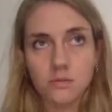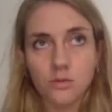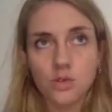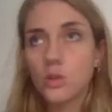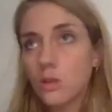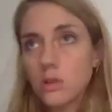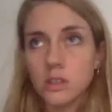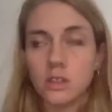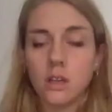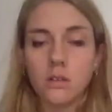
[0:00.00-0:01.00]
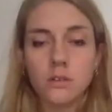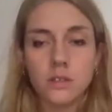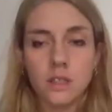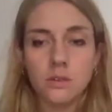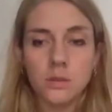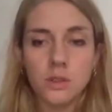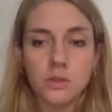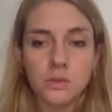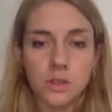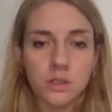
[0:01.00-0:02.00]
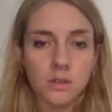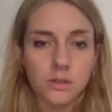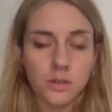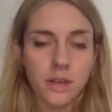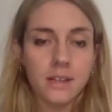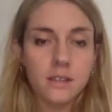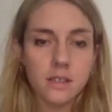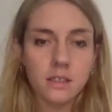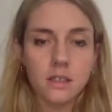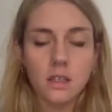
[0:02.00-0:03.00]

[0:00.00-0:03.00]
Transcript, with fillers: schools in general tend to be too result oriented.